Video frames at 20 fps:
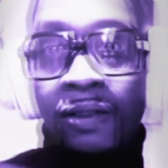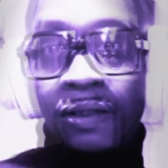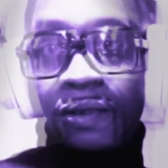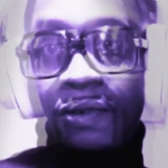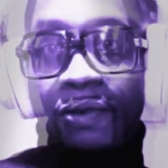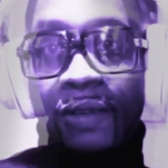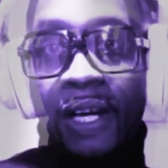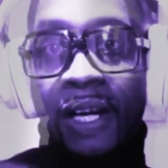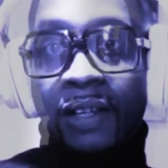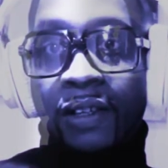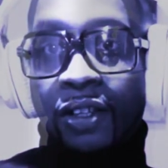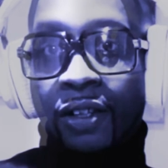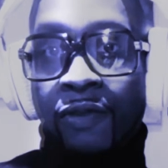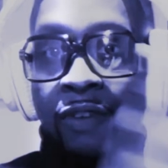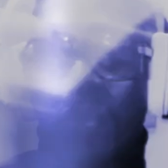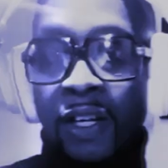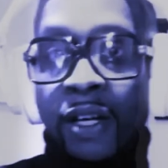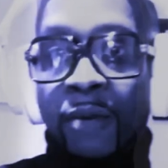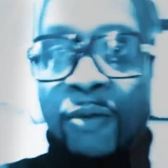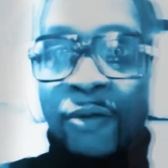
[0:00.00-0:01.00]
You had the 3 of
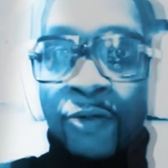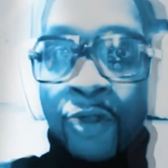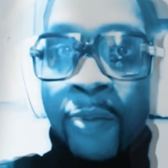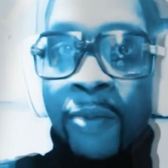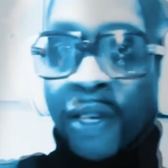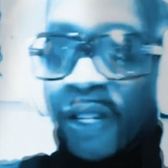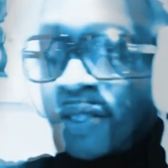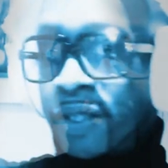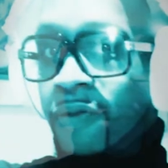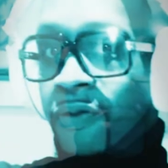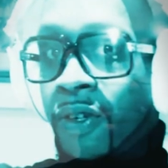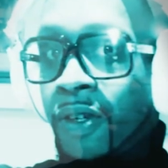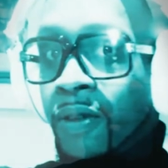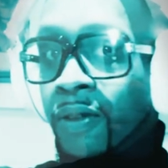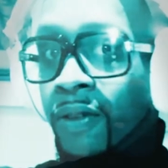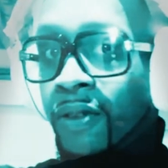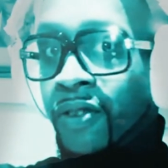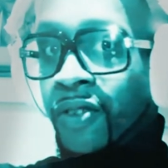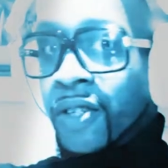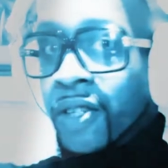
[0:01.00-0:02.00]
them performing as En
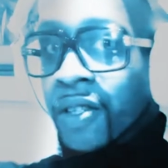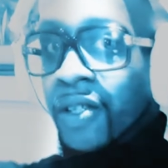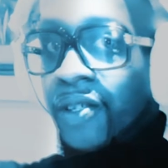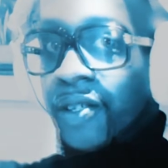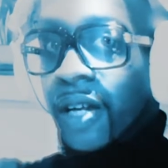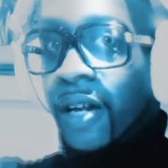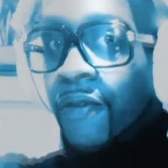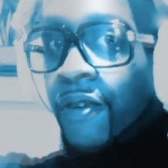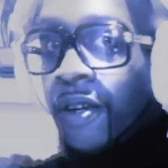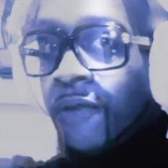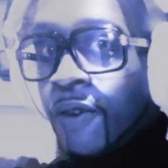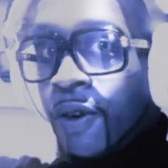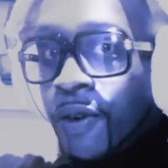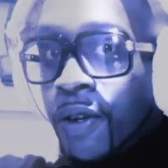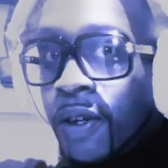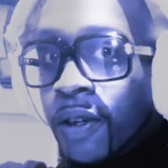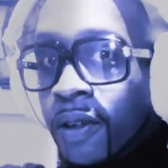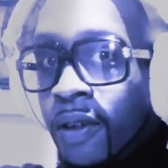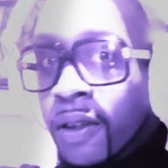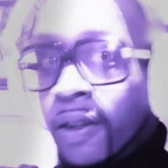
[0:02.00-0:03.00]
Vogue, Cindy, Terry, and Rona.
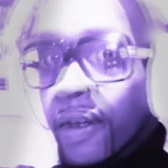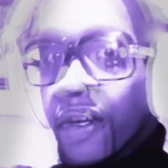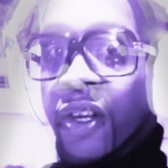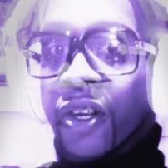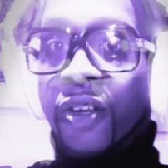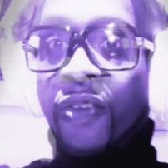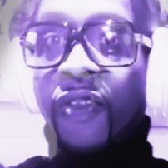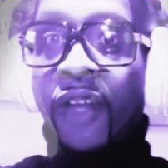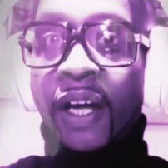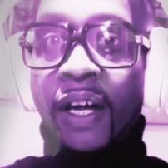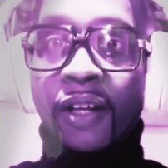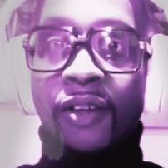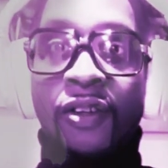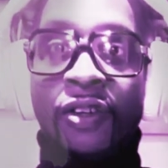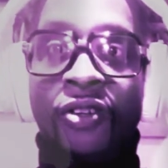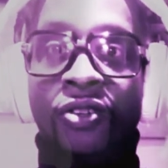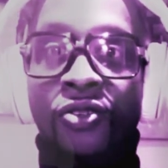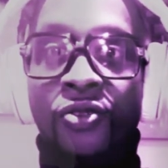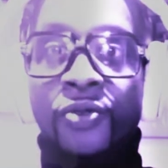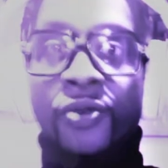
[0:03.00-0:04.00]
Then
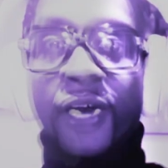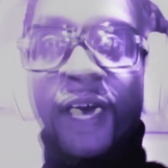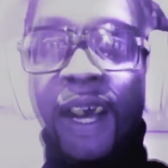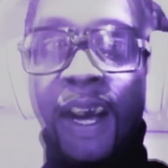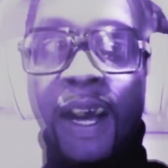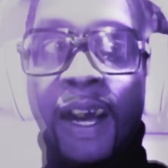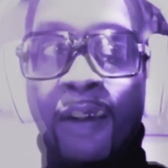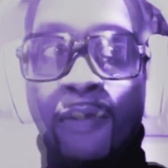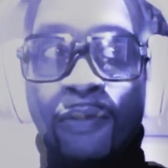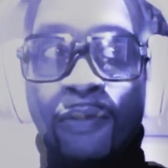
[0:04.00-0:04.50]
you have